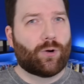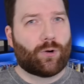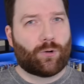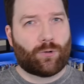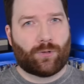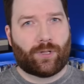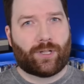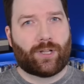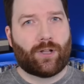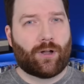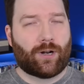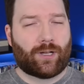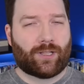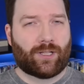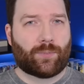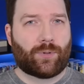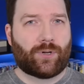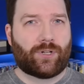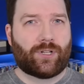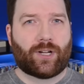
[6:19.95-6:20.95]
early on in
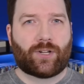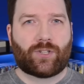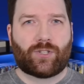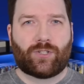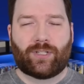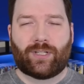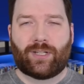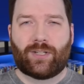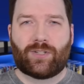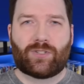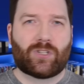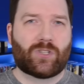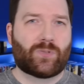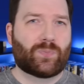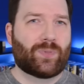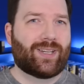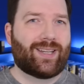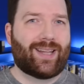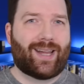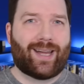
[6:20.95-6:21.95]
the production and it's just
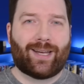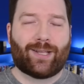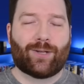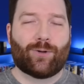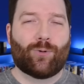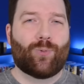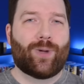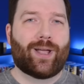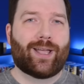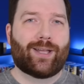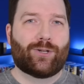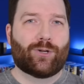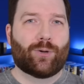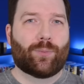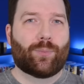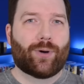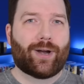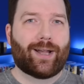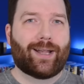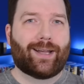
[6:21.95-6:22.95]
been eating away at your
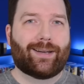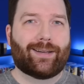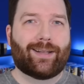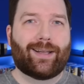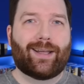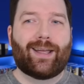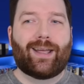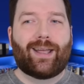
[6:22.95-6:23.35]
brain.